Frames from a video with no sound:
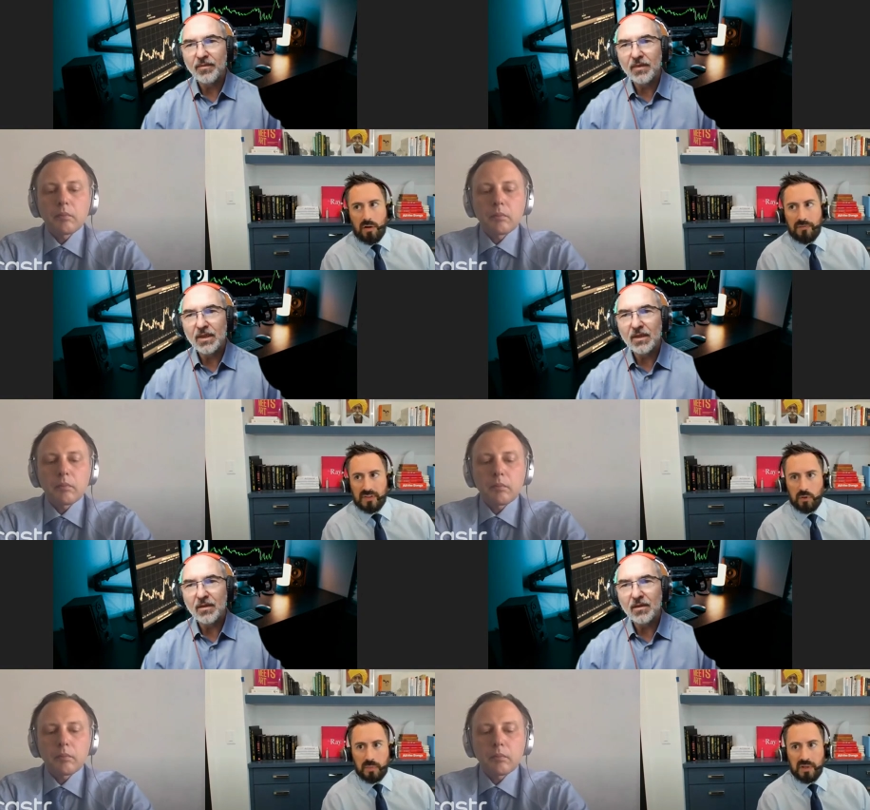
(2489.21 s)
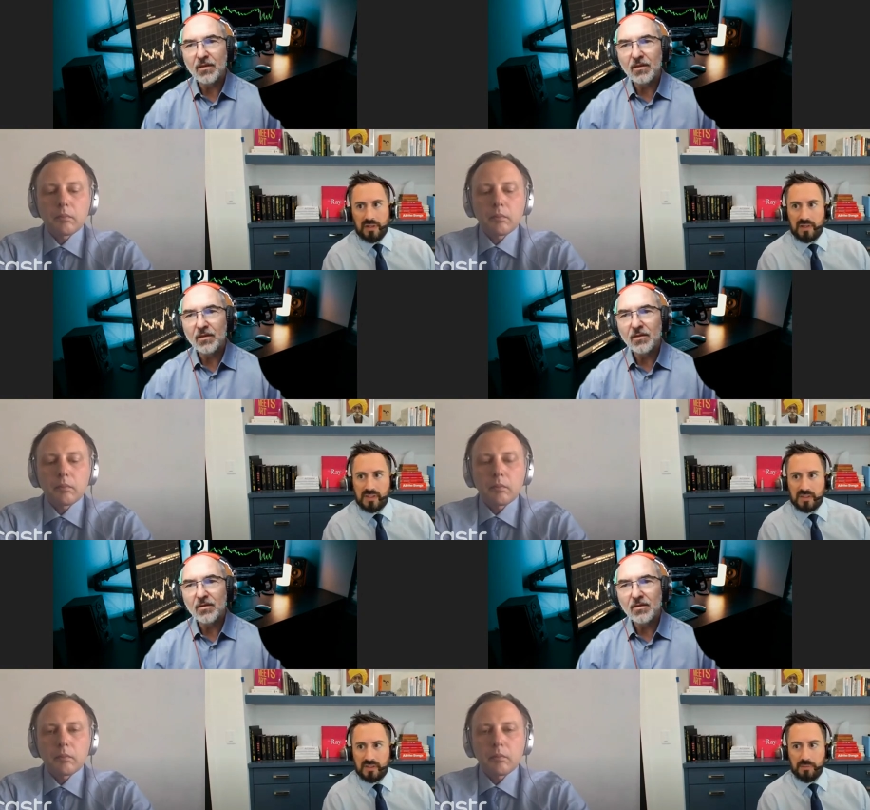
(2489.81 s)
Speaker 1: office opening, they
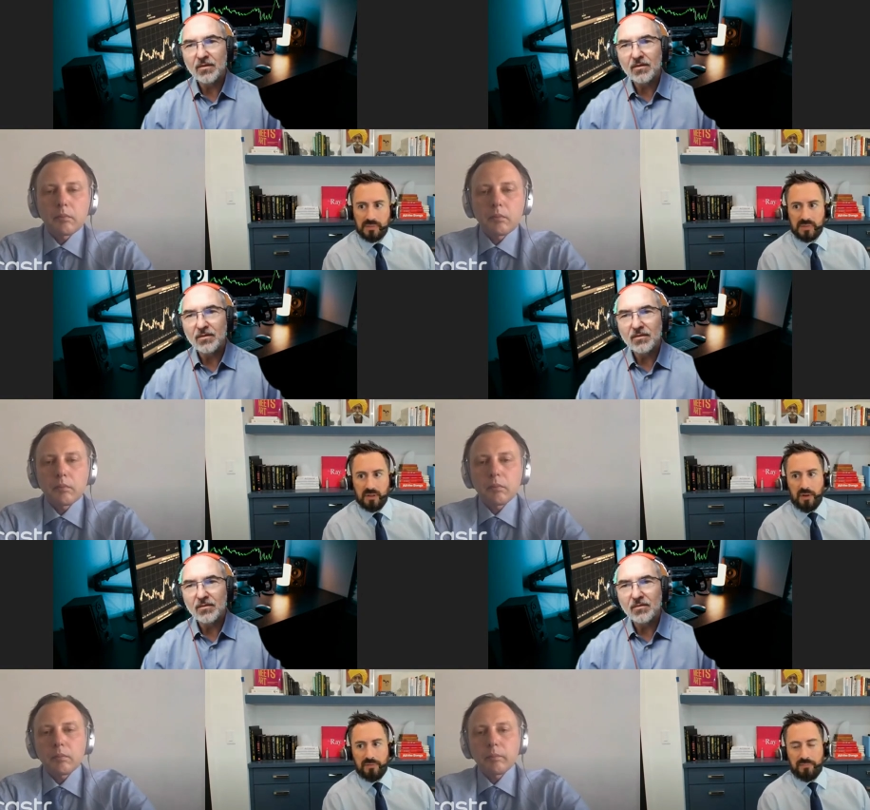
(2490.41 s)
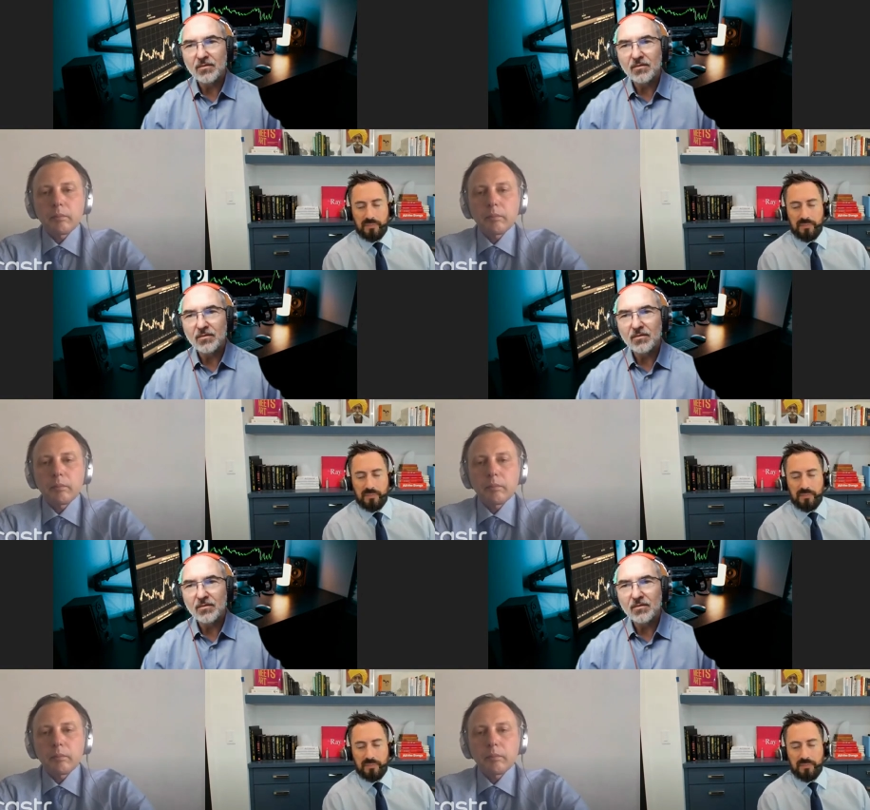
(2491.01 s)
said some you know, I've